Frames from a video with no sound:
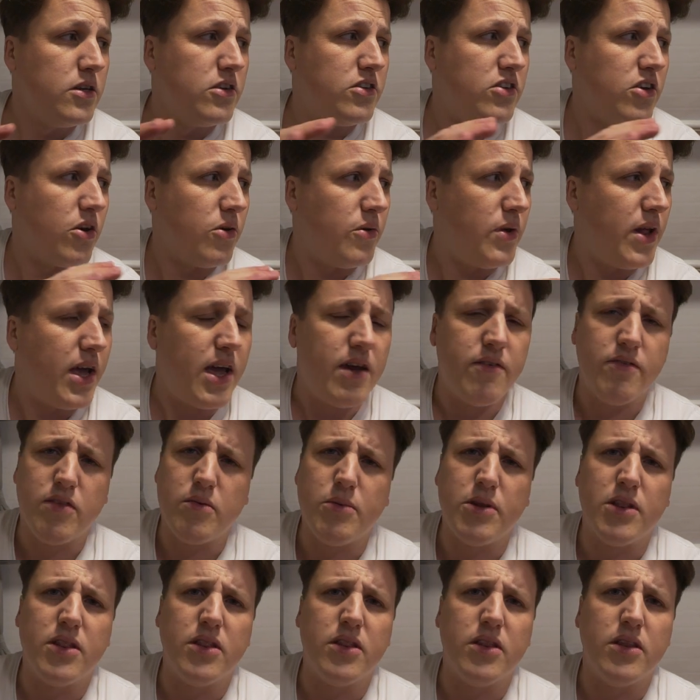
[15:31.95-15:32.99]
don't have
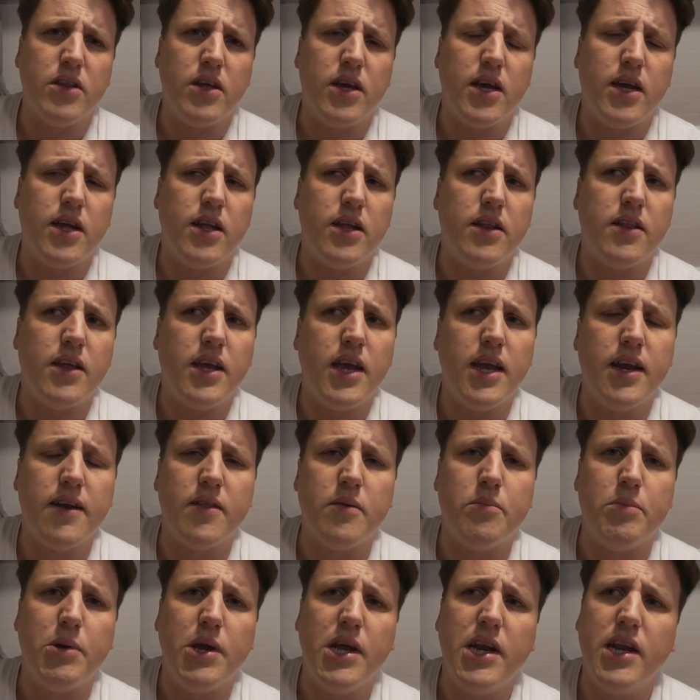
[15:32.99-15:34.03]
them in at the head of
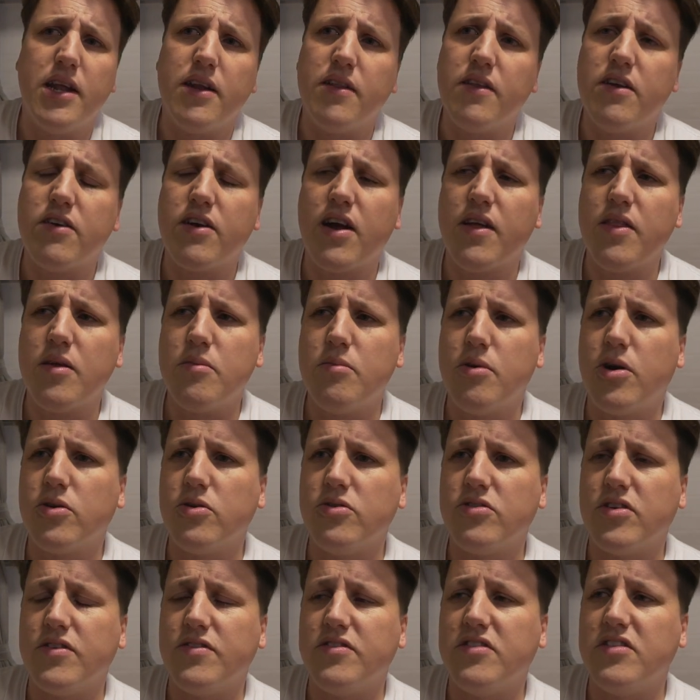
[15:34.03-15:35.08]
the bed, and there are other
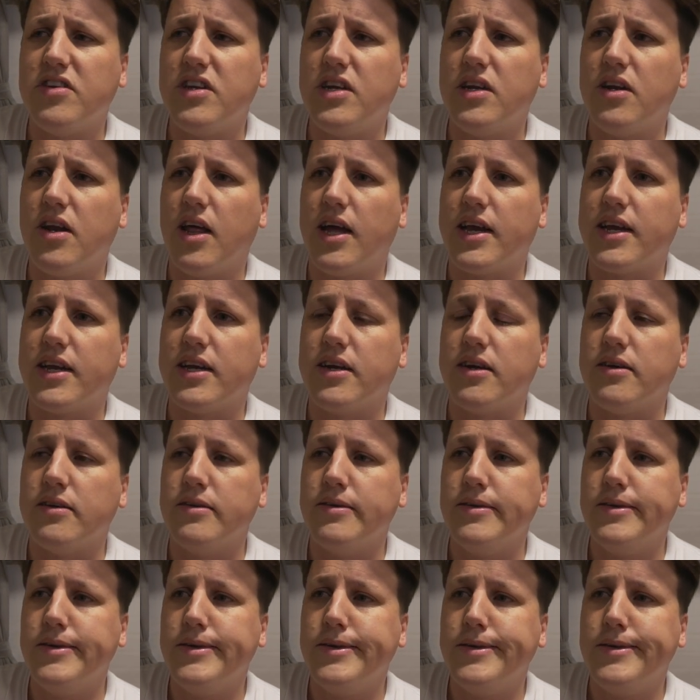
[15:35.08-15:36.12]
models I've seen like a
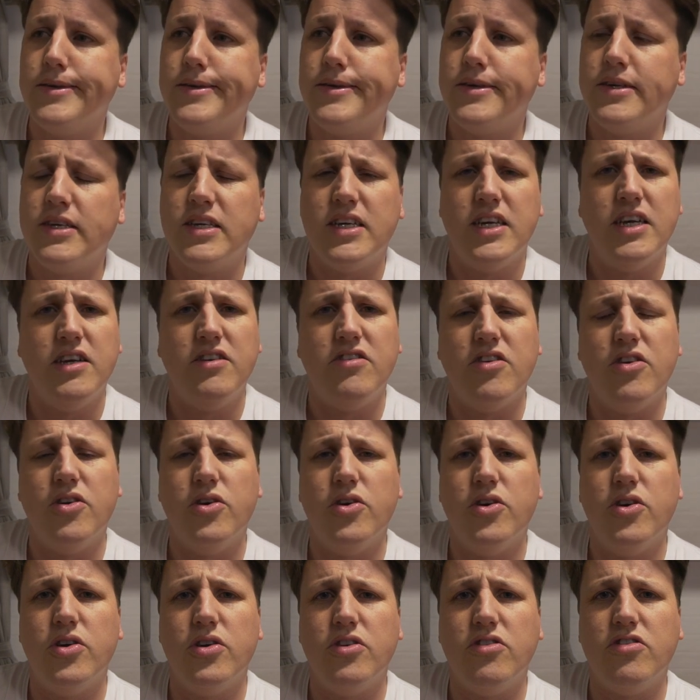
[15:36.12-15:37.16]
his and
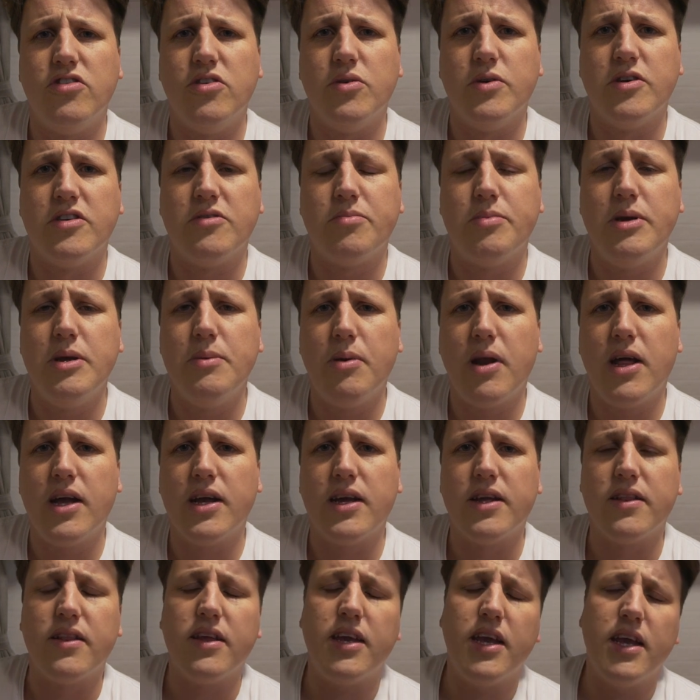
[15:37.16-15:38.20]
hers USB
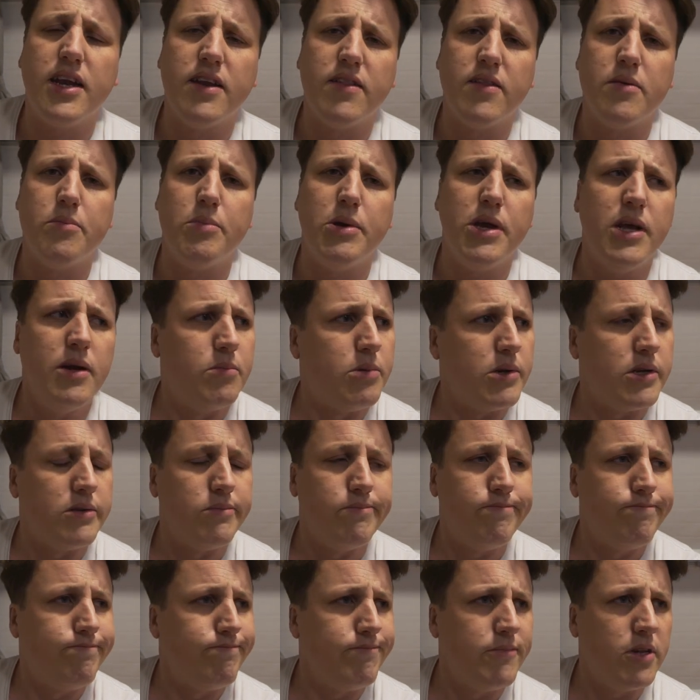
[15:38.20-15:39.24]
plug at the head of the bed, but
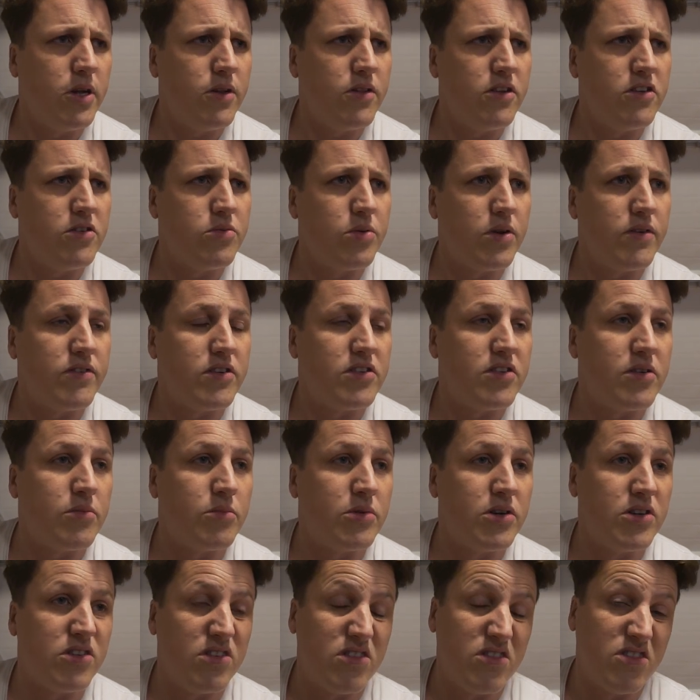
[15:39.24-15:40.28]
not this one for
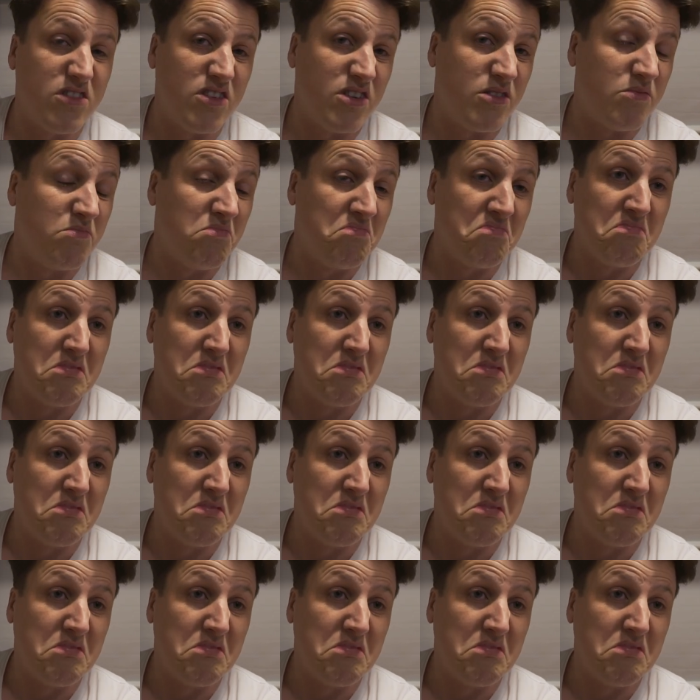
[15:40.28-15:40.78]
some reason, so